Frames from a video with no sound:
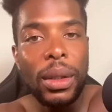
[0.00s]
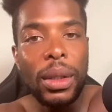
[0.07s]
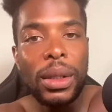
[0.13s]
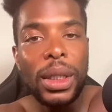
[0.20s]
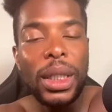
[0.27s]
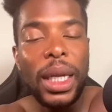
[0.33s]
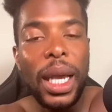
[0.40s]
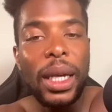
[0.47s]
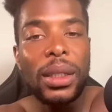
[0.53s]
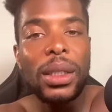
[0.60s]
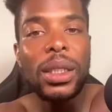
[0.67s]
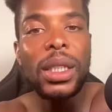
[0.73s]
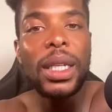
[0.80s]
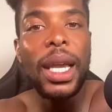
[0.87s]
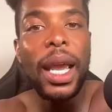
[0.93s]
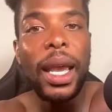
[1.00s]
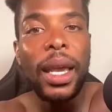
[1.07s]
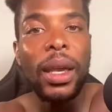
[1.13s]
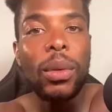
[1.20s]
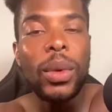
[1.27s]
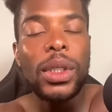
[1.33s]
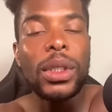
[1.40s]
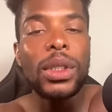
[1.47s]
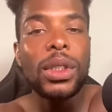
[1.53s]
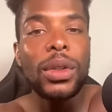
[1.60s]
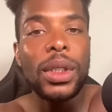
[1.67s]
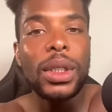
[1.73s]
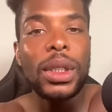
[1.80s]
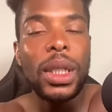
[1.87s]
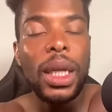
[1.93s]
T H C A, which is
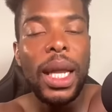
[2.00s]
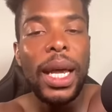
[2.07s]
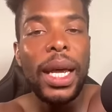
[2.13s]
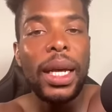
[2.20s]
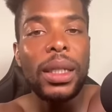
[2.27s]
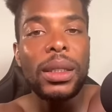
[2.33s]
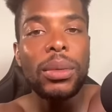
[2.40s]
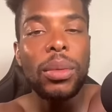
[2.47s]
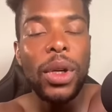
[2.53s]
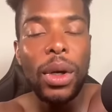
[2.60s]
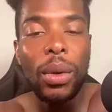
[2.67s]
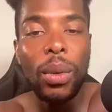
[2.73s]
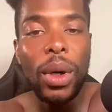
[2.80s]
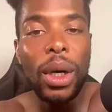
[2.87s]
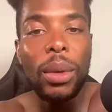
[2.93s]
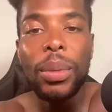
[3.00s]
crystallized marijuana.